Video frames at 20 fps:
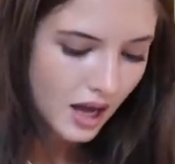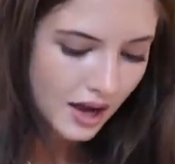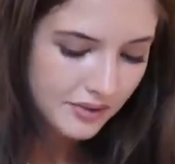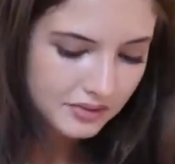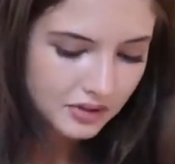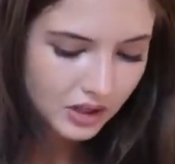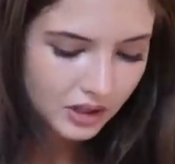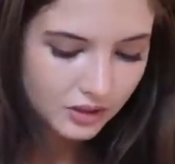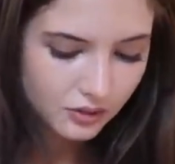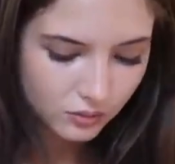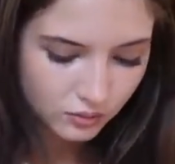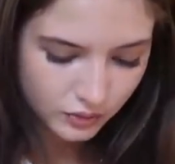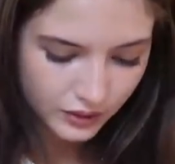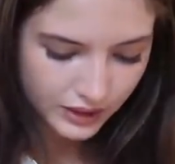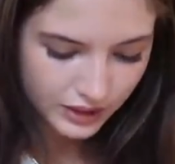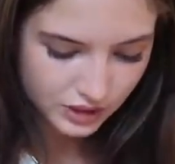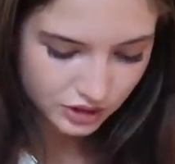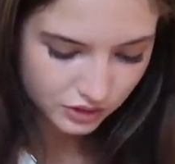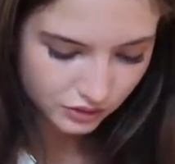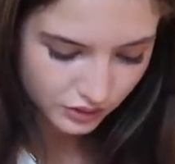have a lot of
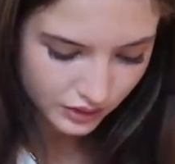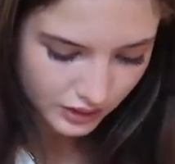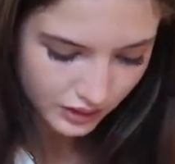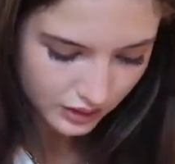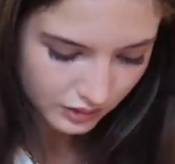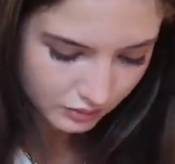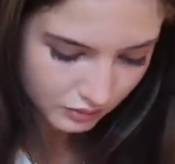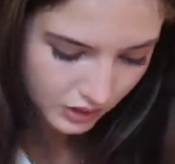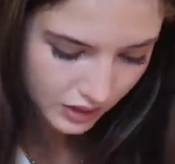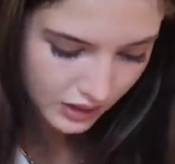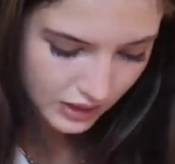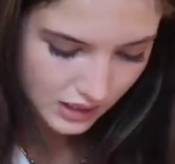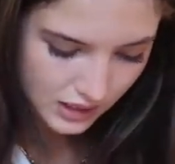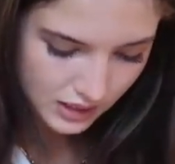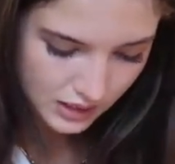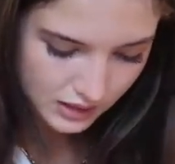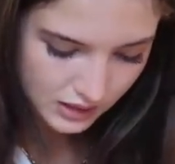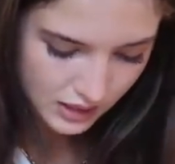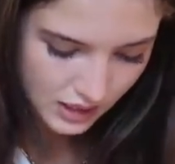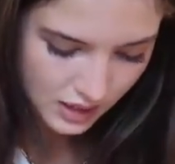history in it,
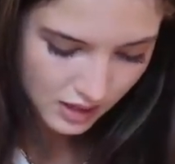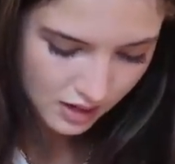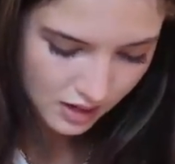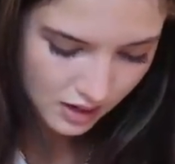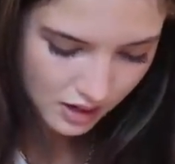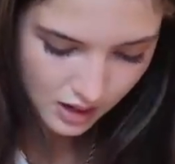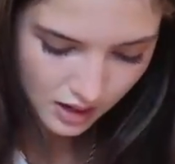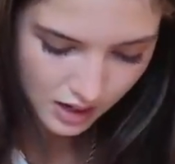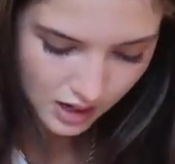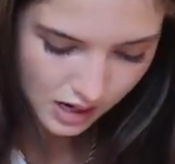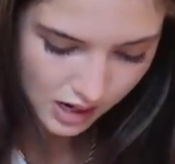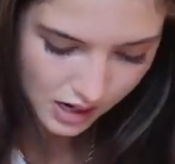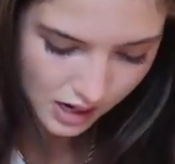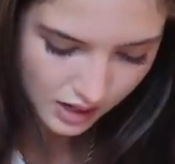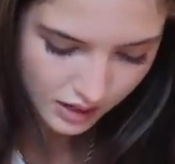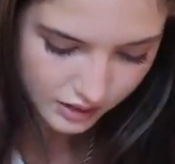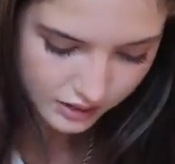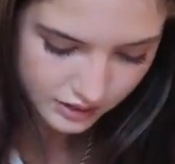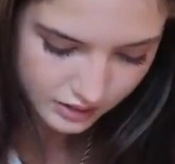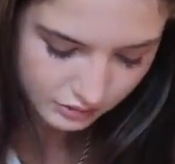because
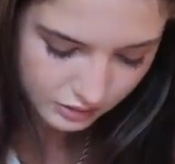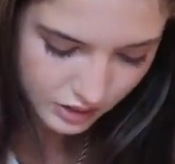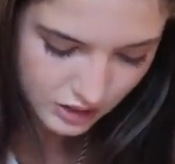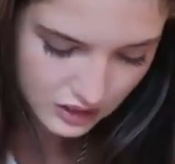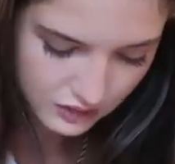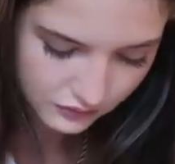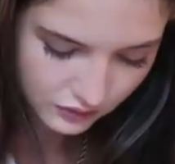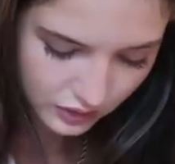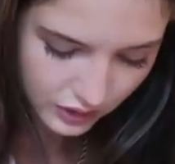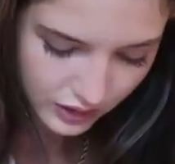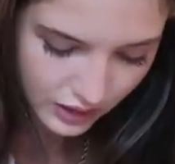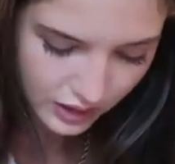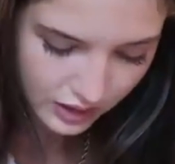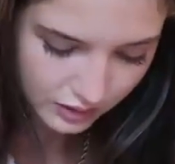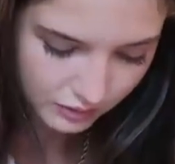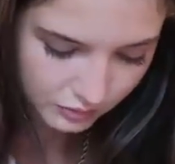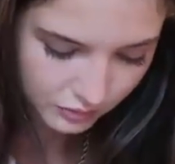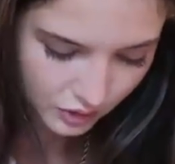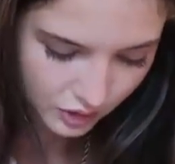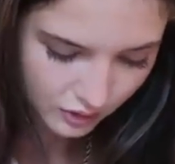I sometimes feel like
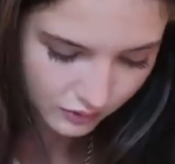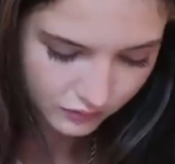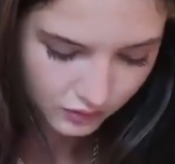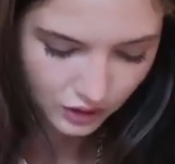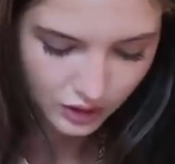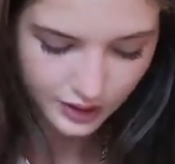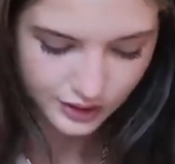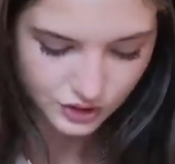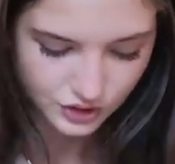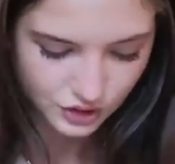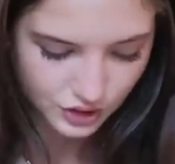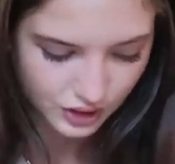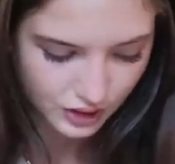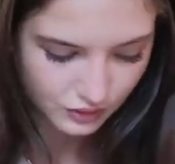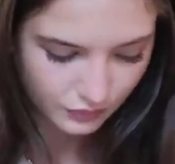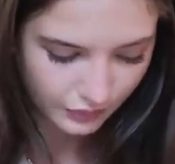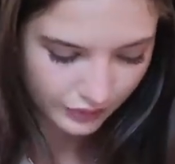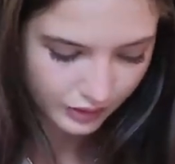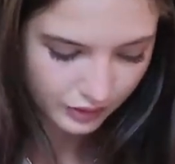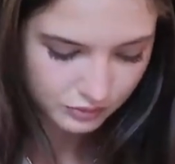I am not very
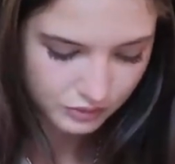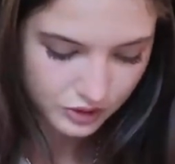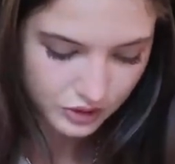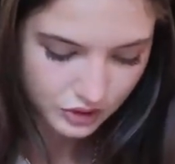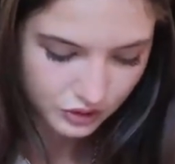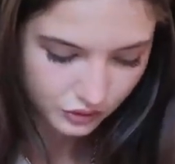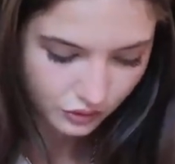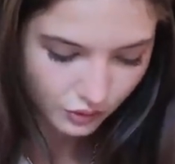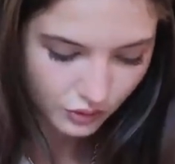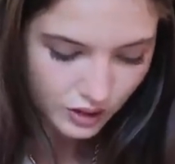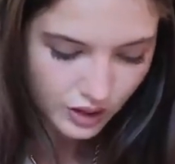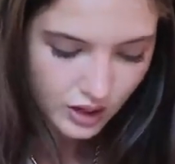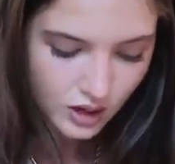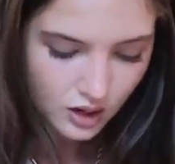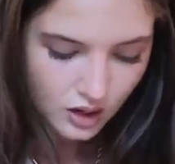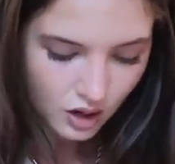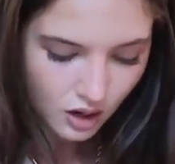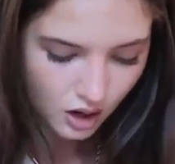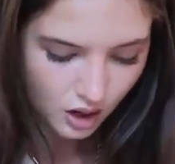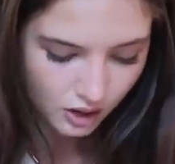educated when it comes to
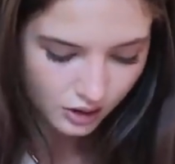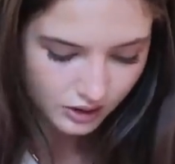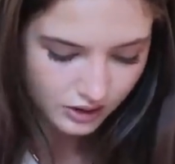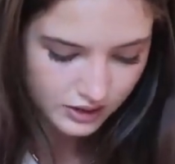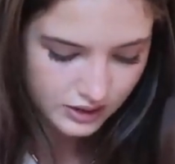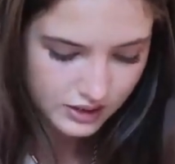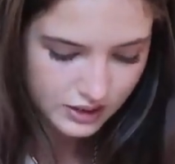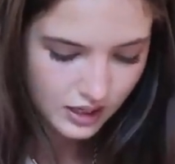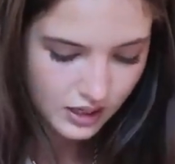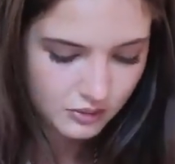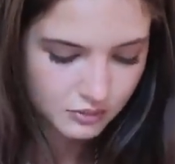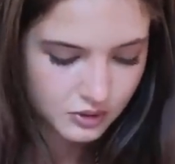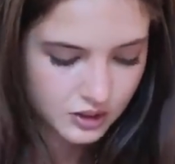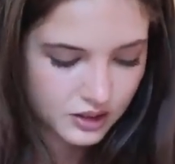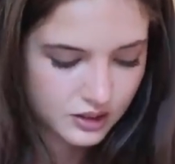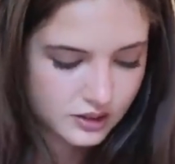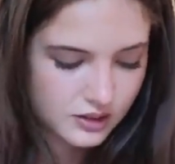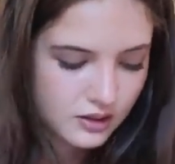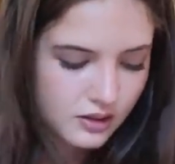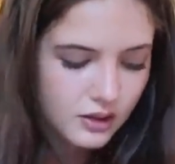art and design,
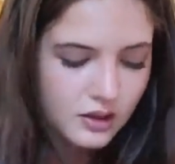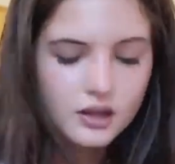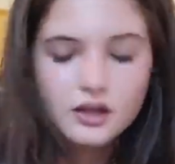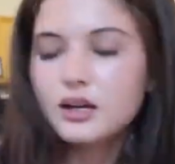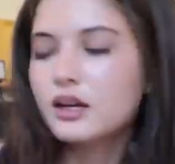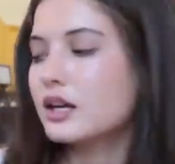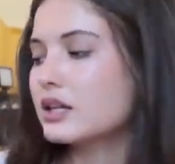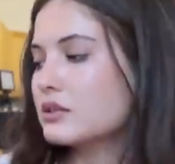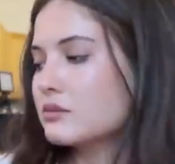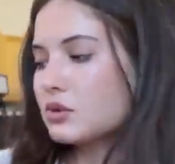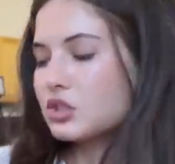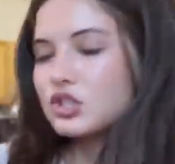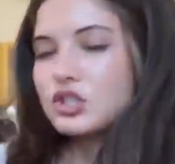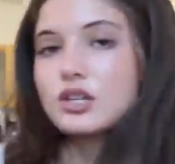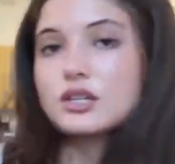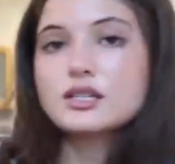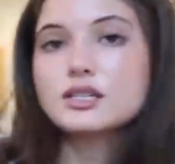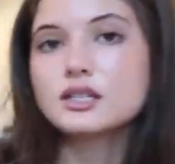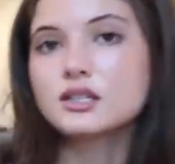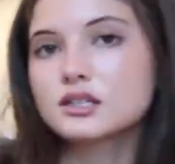because as much
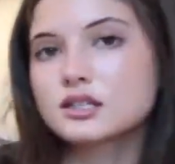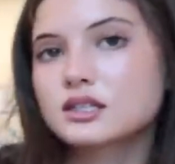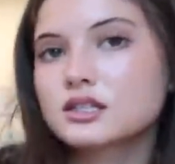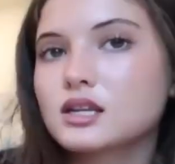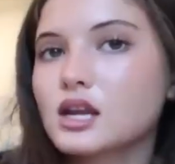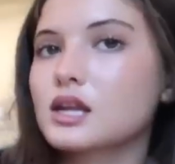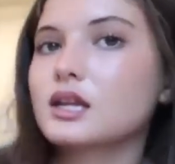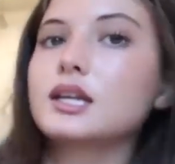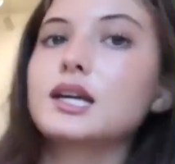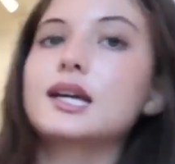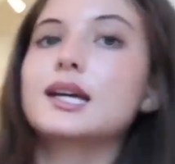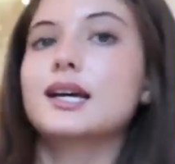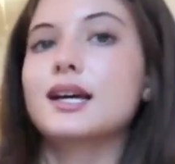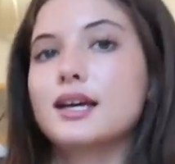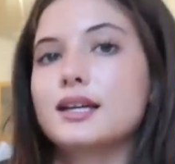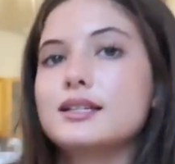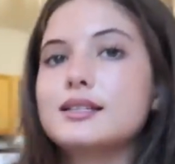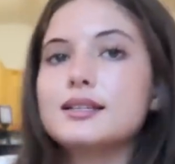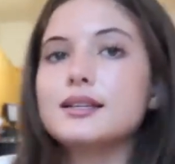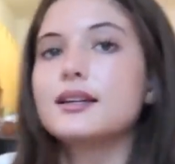as I did study,
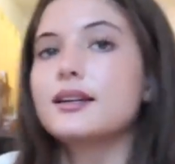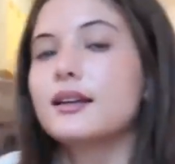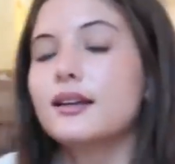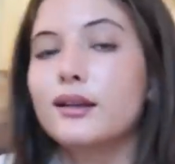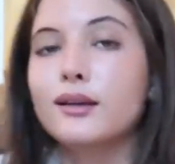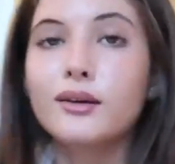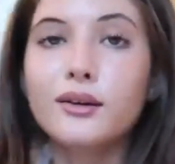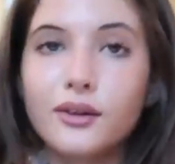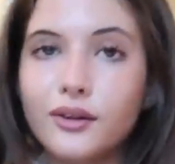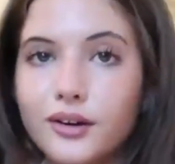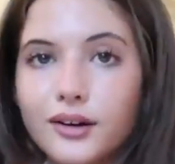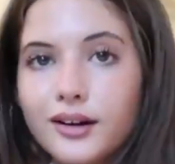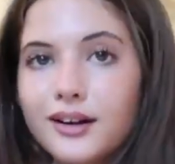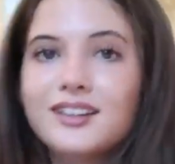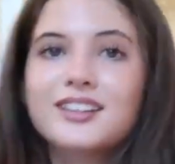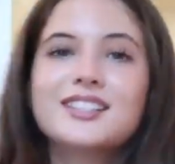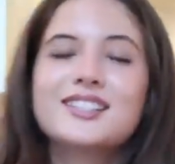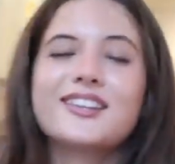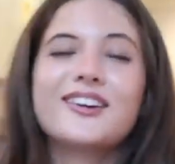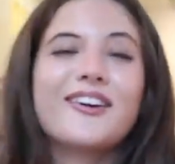I didn't learn.
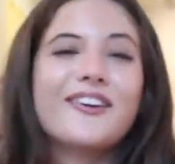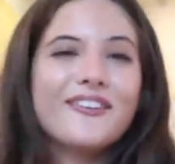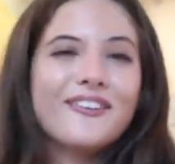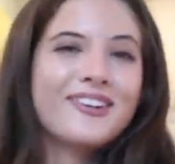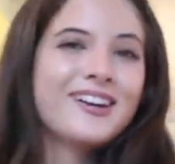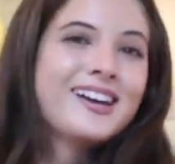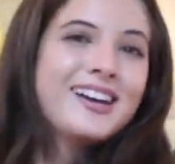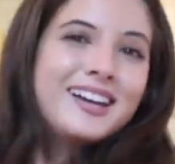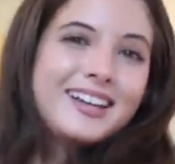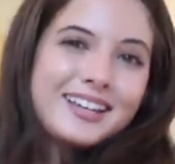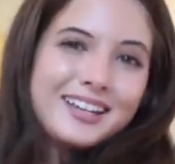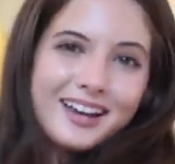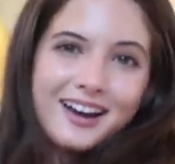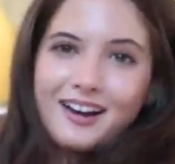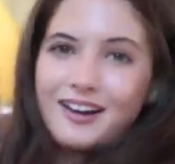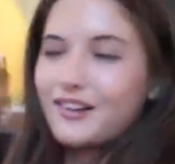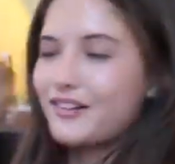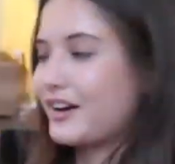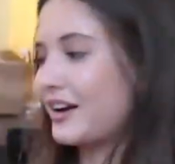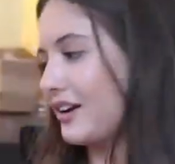So
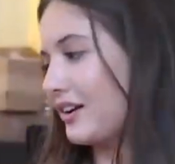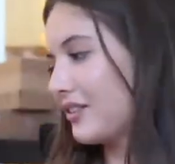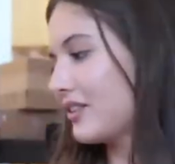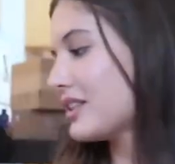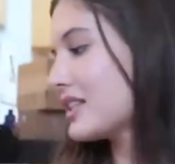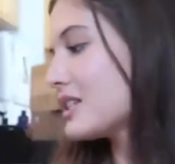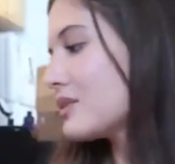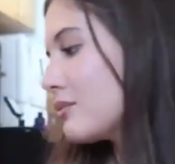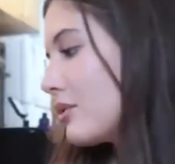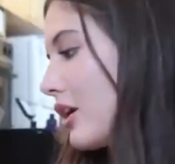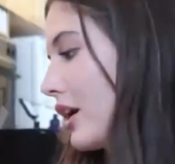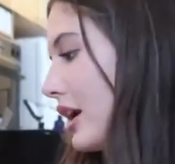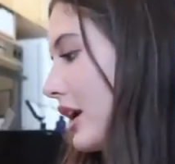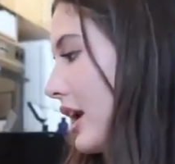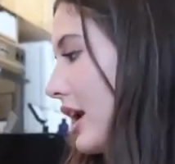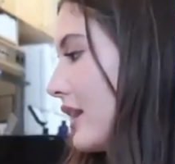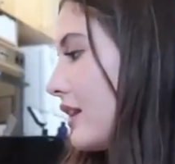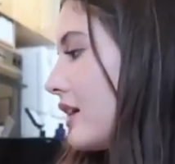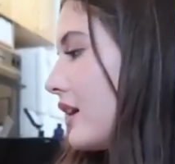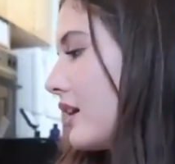yeah, I got this one,
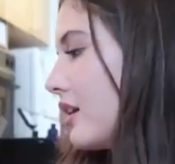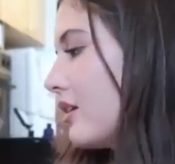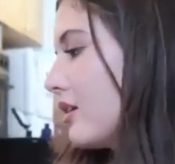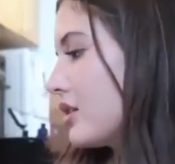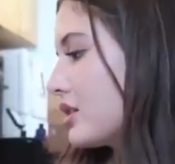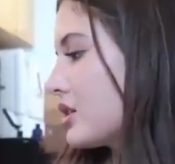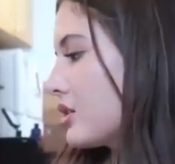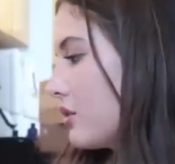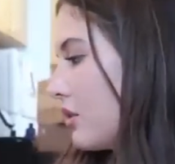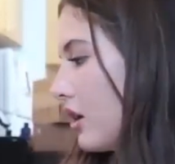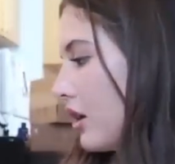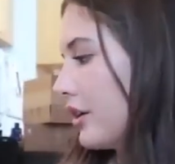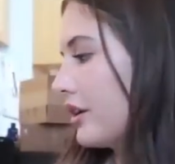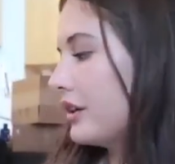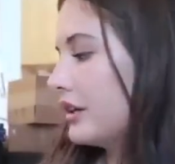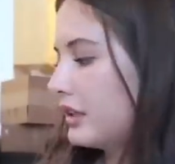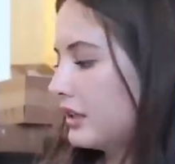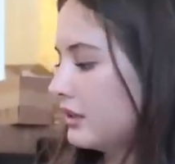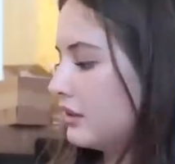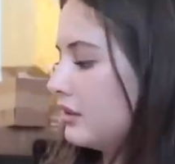and then I also
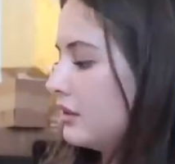got